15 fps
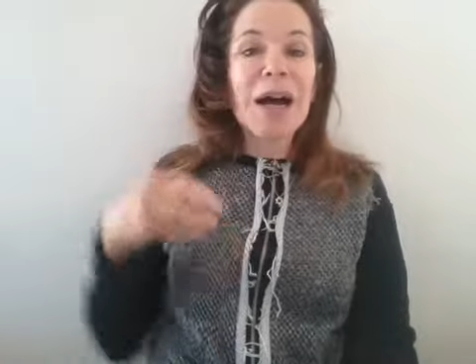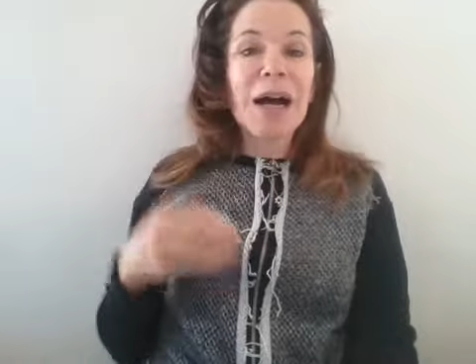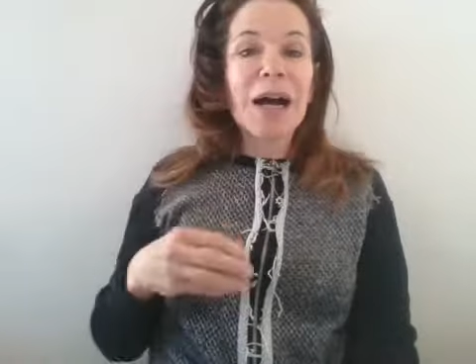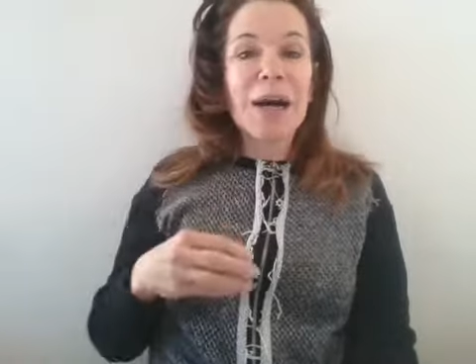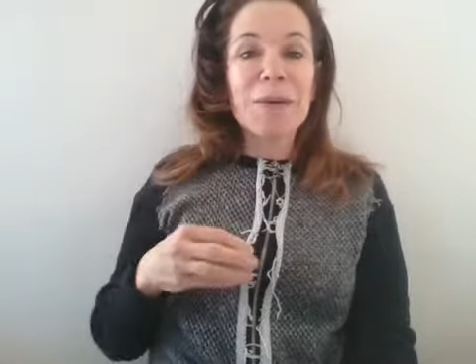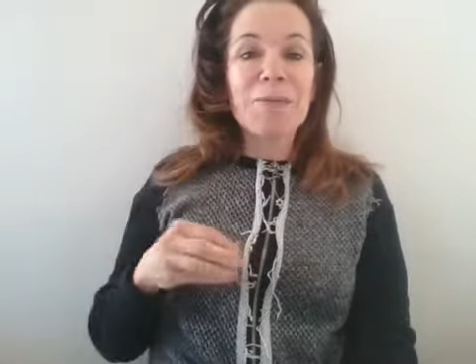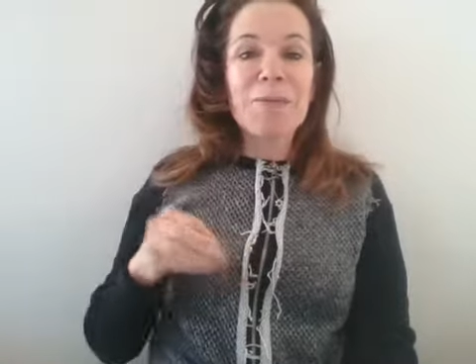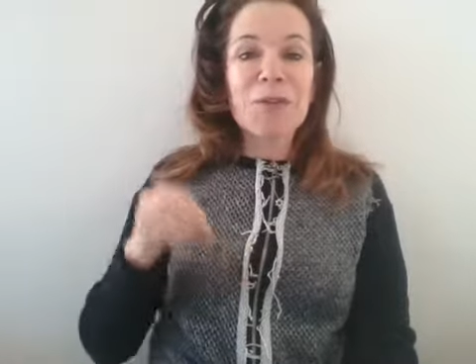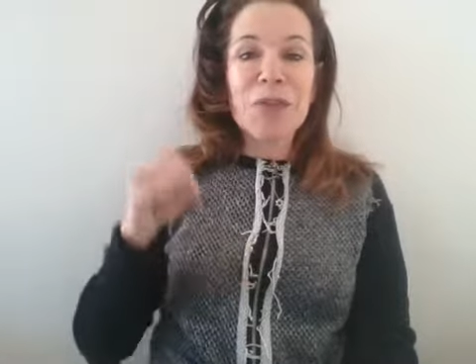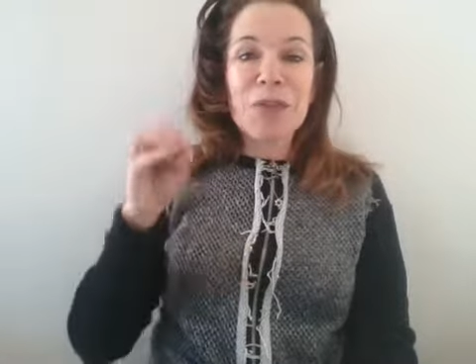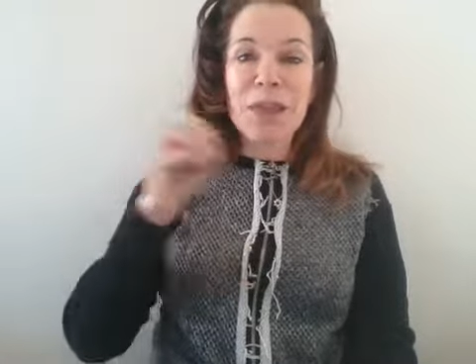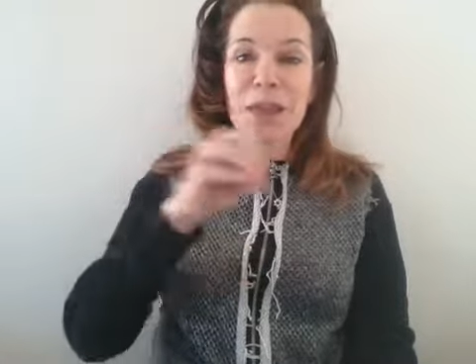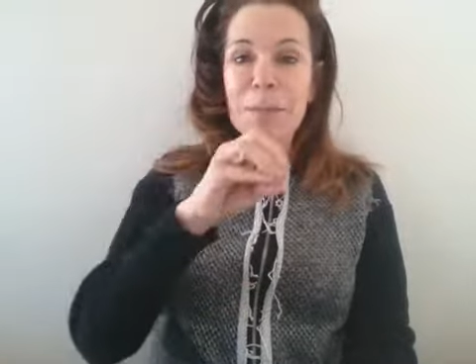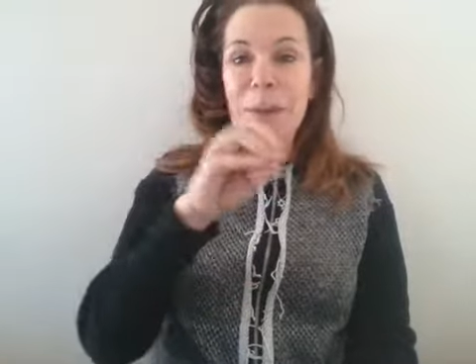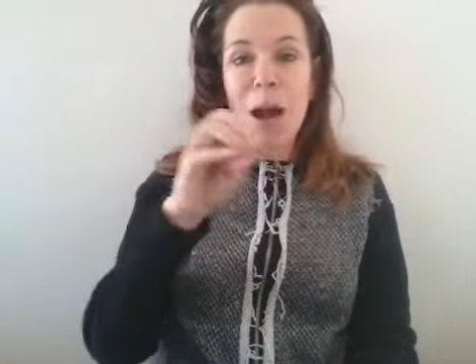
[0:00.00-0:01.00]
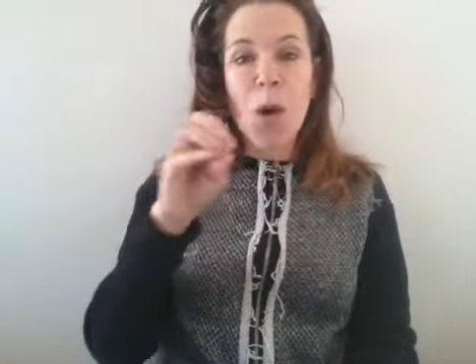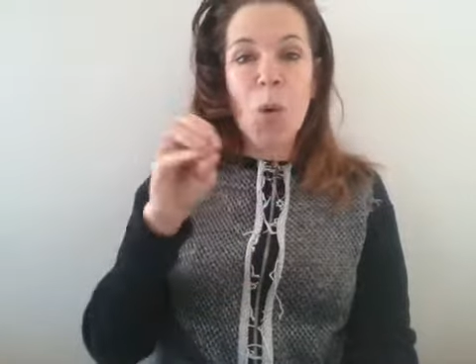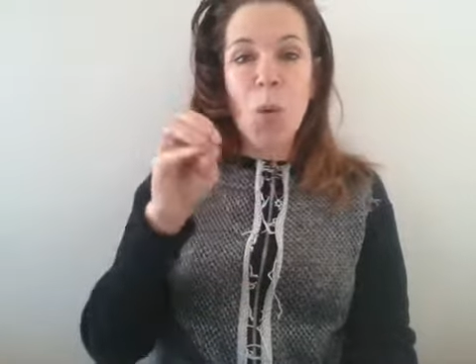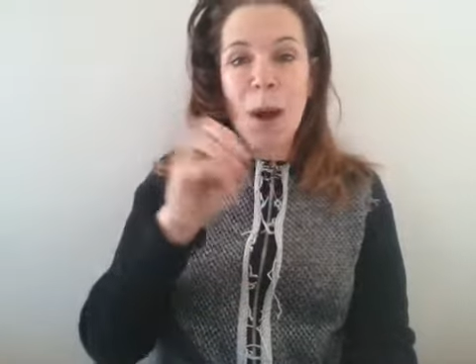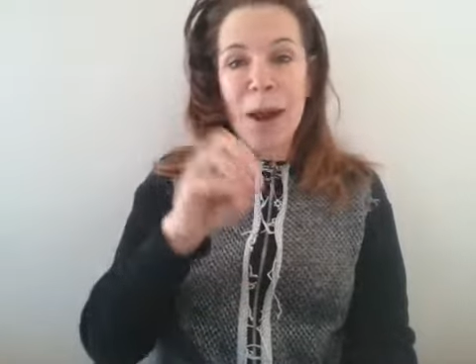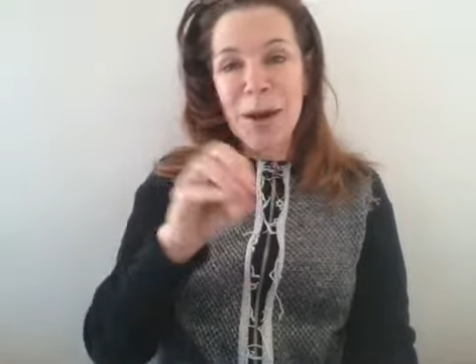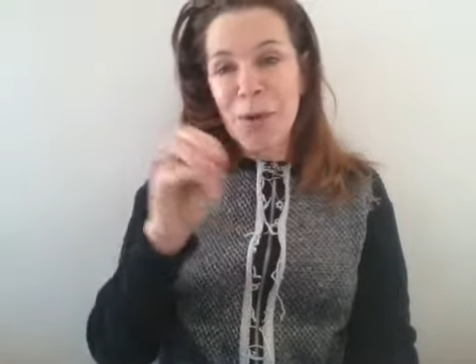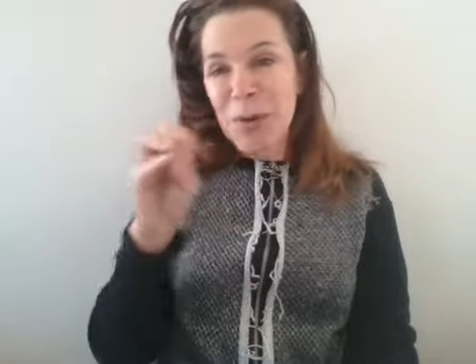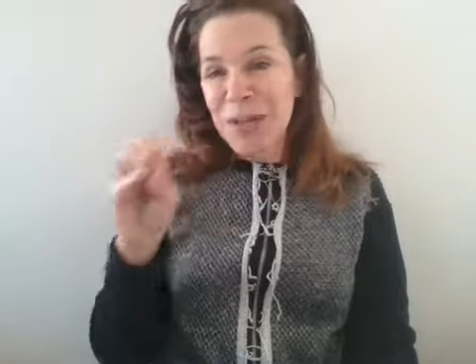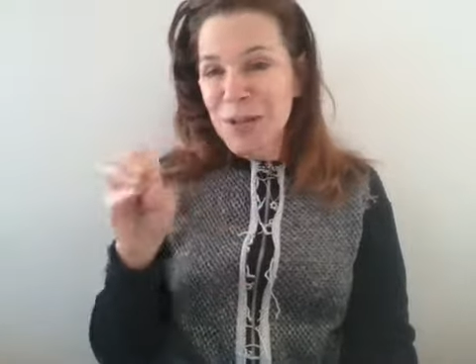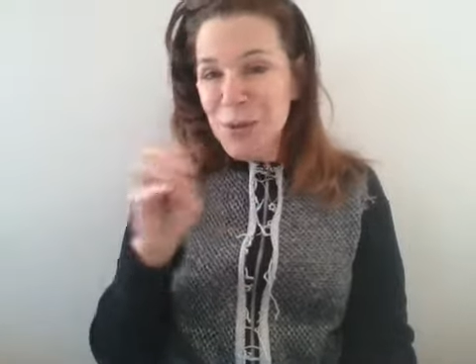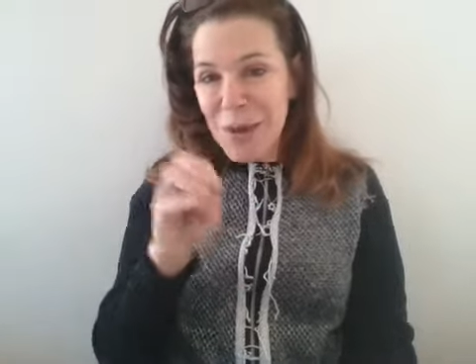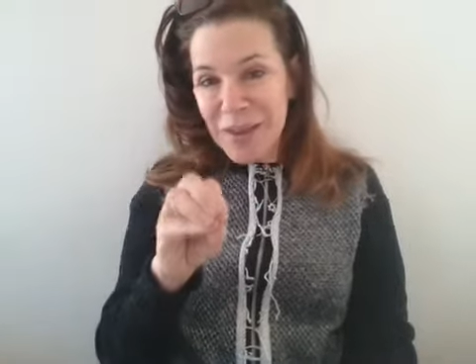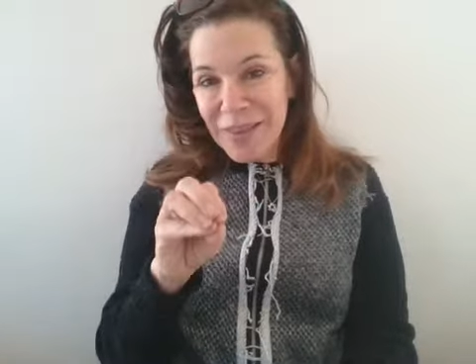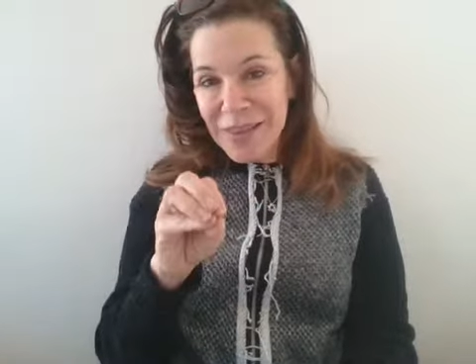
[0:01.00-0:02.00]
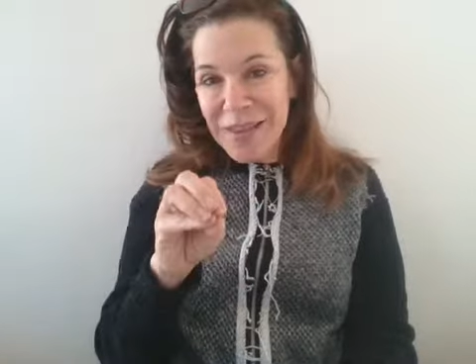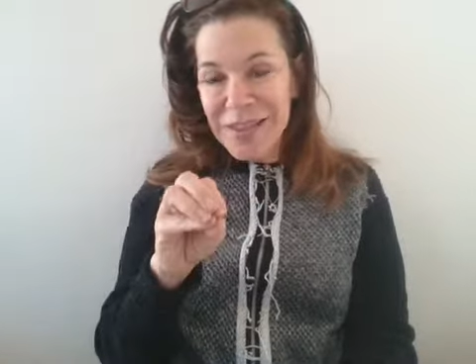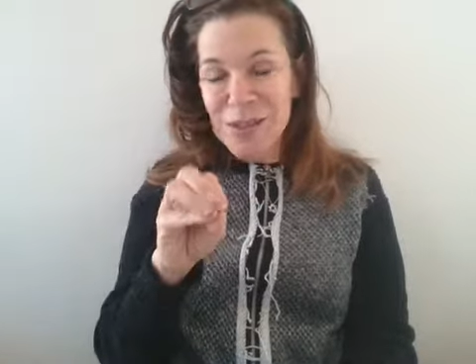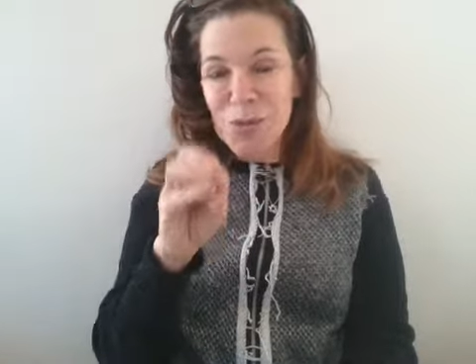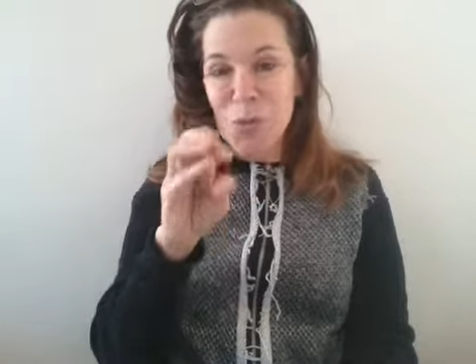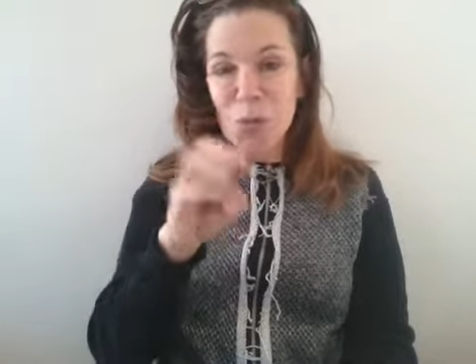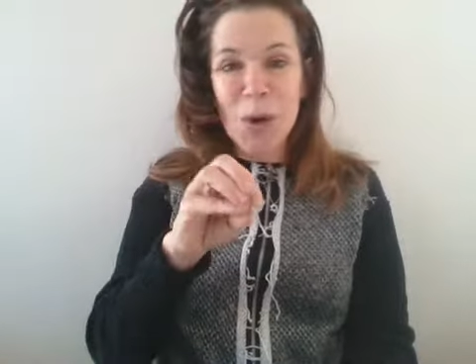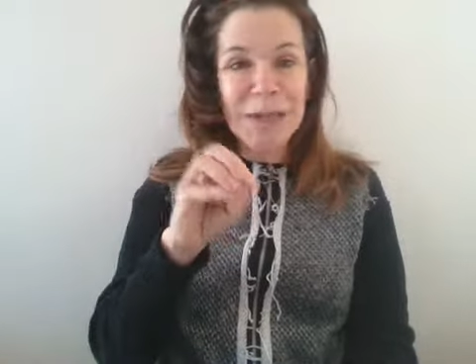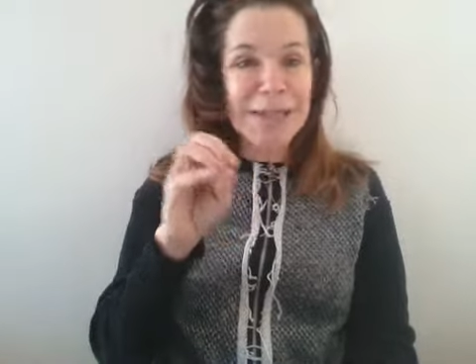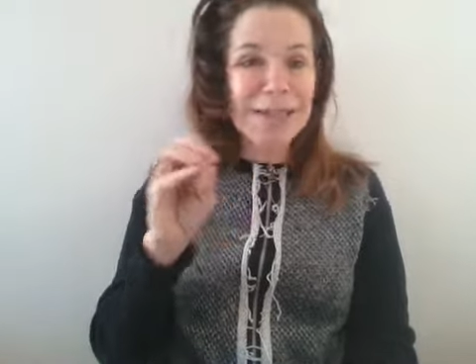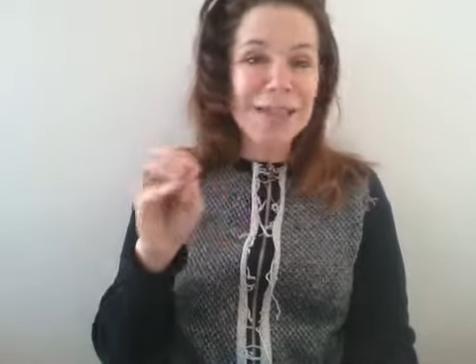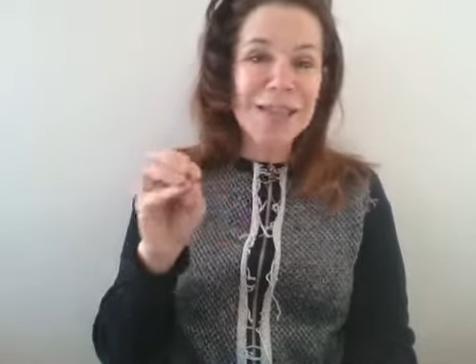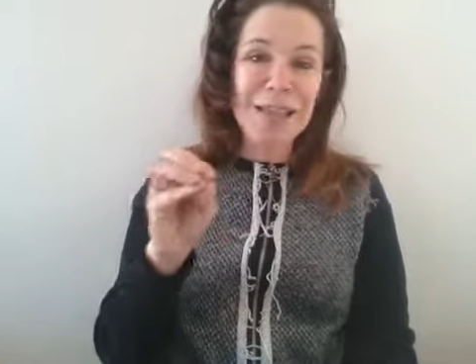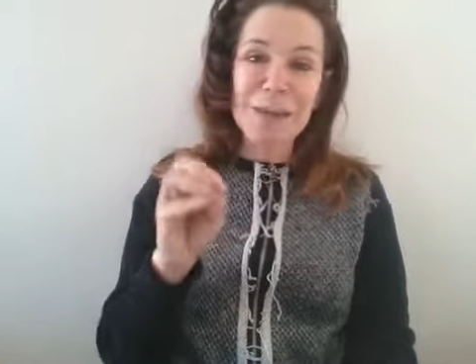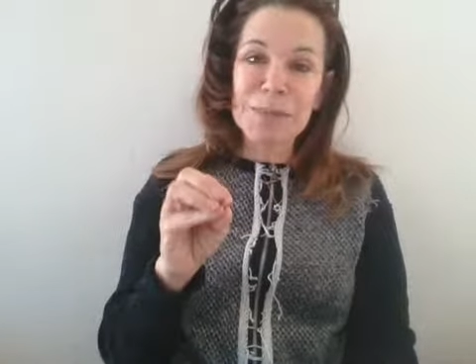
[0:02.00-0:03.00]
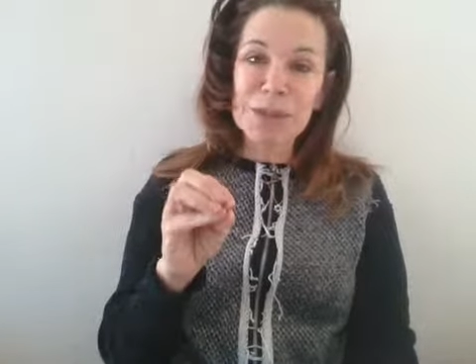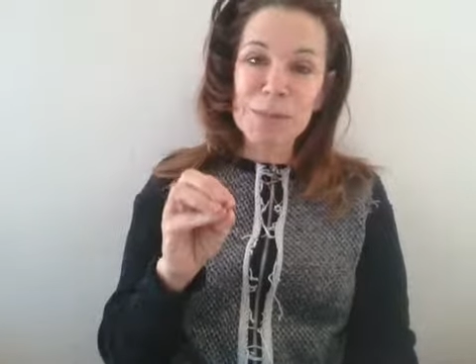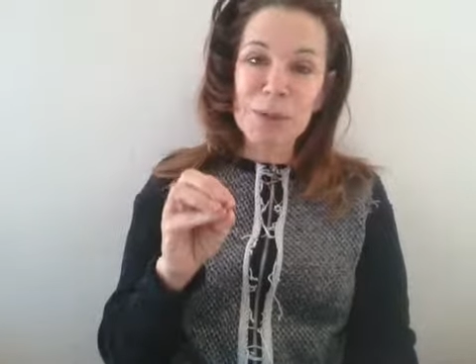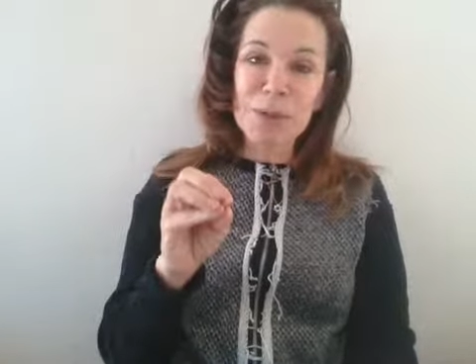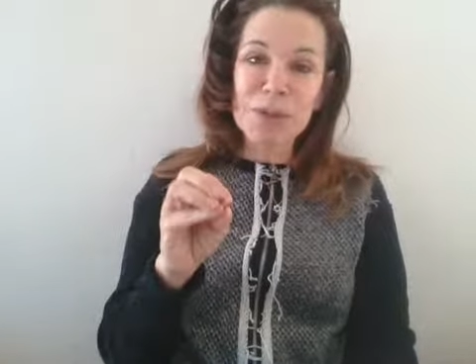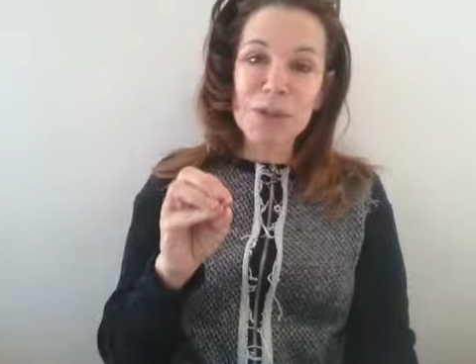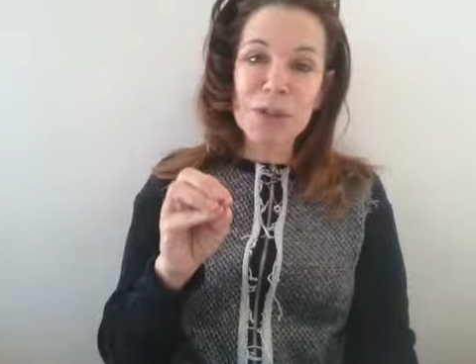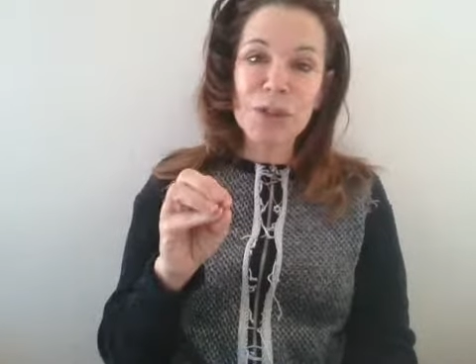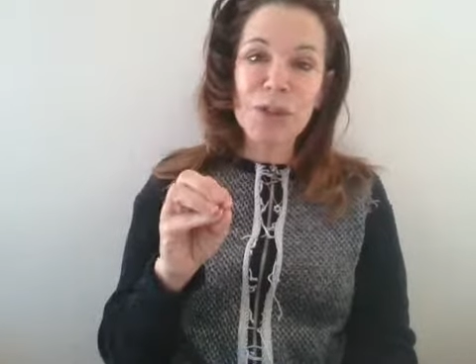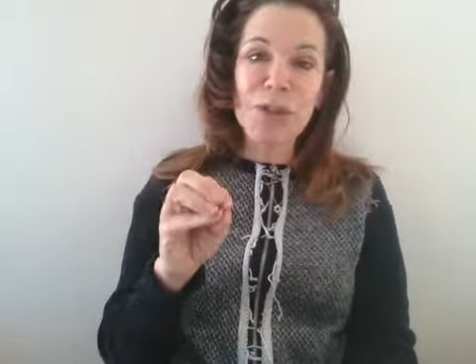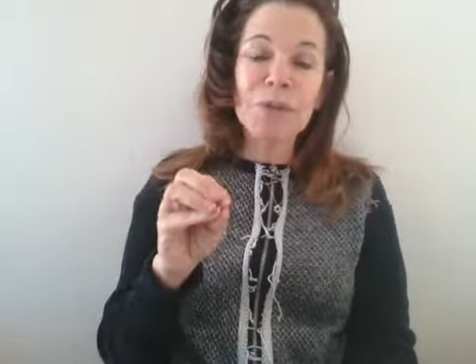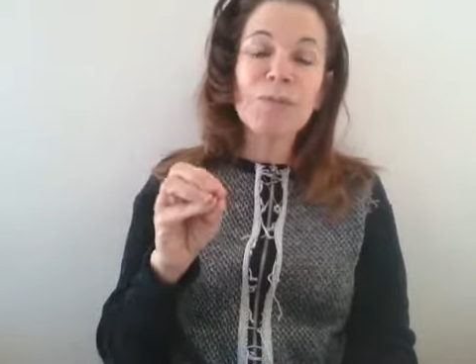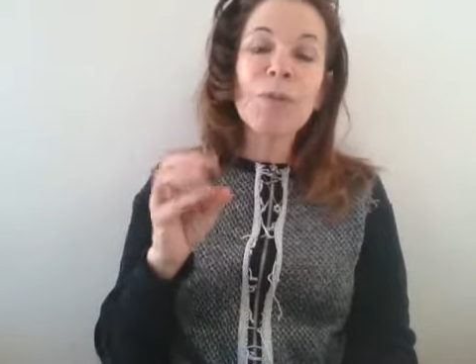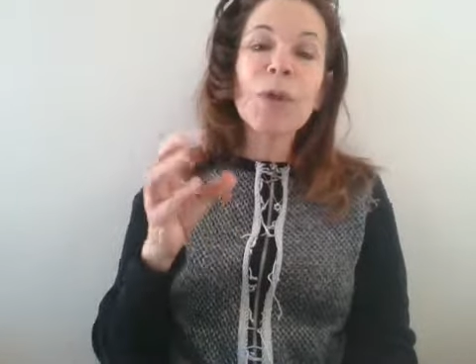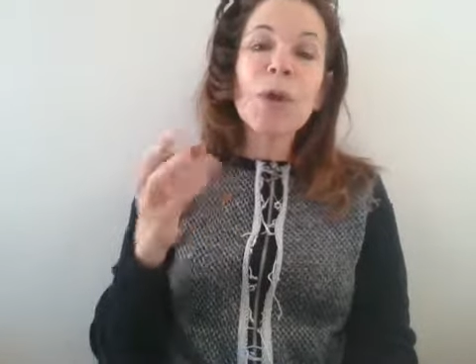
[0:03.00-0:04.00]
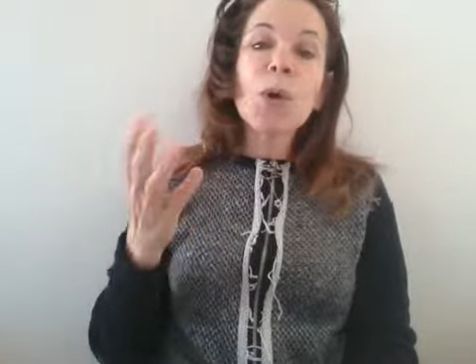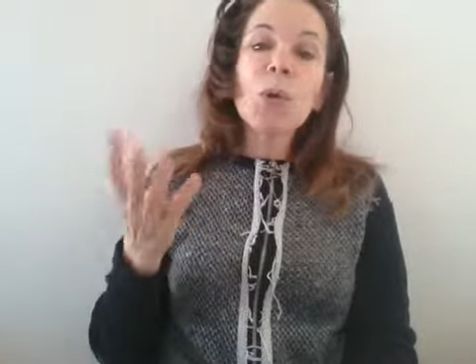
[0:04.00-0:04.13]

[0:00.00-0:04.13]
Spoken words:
to think about why are we doing this, what is it that I'm supposed to learn,